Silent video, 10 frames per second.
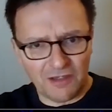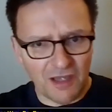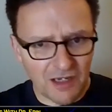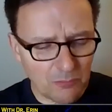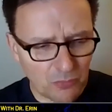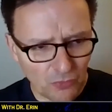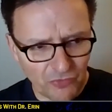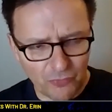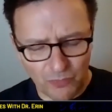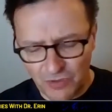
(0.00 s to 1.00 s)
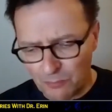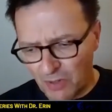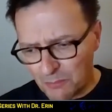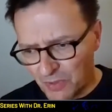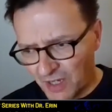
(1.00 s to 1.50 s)
getting bruises when you
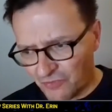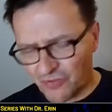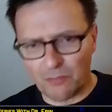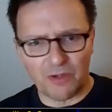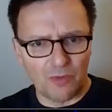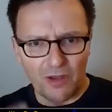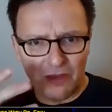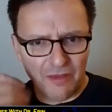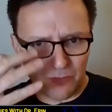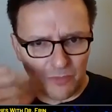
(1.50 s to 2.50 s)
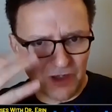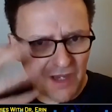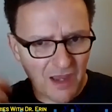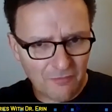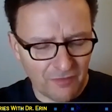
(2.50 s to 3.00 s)
bump against something rather than really
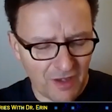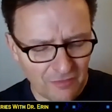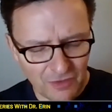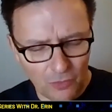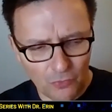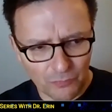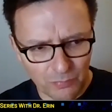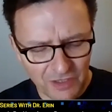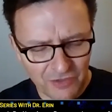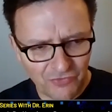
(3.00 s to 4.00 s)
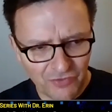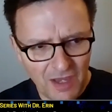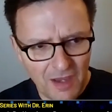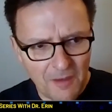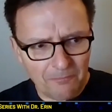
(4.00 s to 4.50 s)
have having nosebleeds.
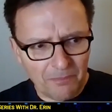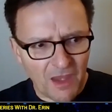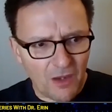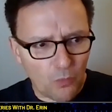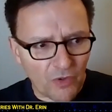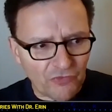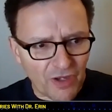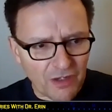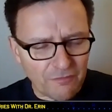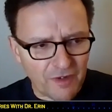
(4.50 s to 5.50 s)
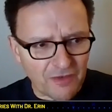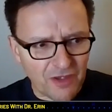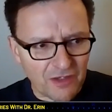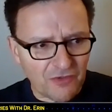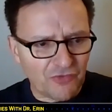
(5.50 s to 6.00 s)
One side effect
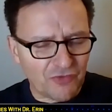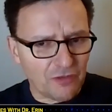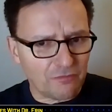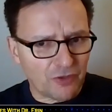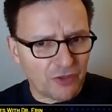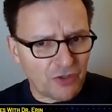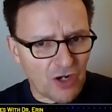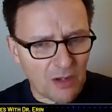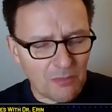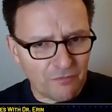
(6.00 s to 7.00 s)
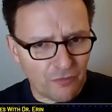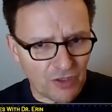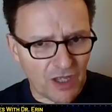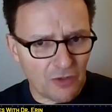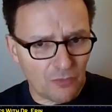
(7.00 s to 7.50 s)
that is still very common for
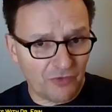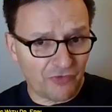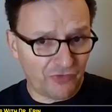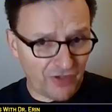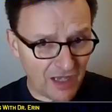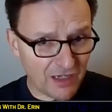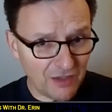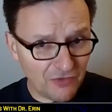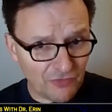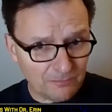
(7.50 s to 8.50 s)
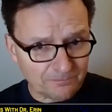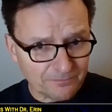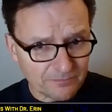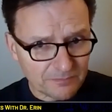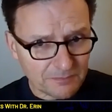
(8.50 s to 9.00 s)
Calquence is headaches,
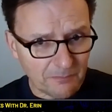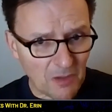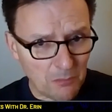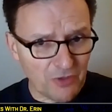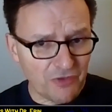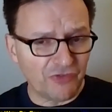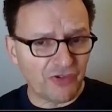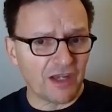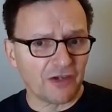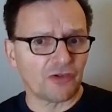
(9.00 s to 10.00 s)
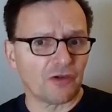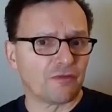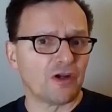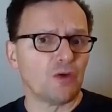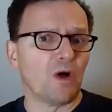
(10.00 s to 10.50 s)
but these headaches are
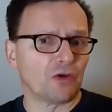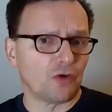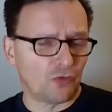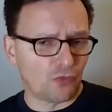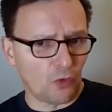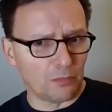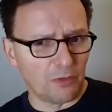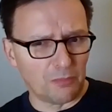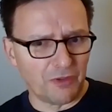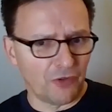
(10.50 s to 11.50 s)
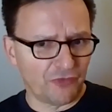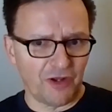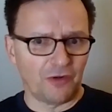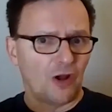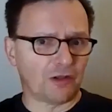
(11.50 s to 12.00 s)
very well controllable because
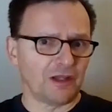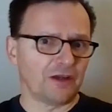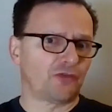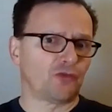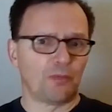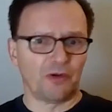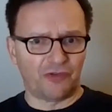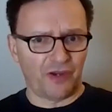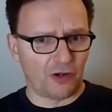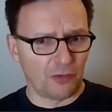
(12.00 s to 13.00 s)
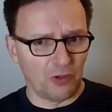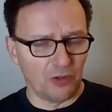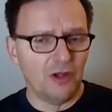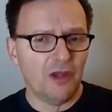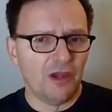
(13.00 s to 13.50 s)
they're not like super
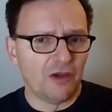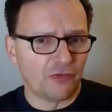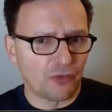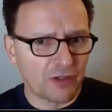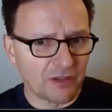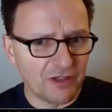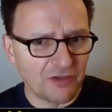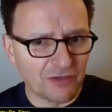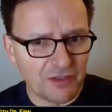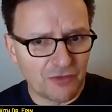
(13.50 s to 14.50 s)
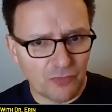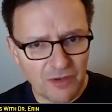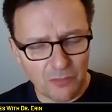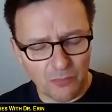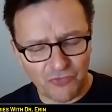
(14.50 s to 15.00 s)
terrible. So you can easily
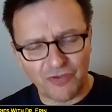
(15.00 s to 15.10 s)
treat them with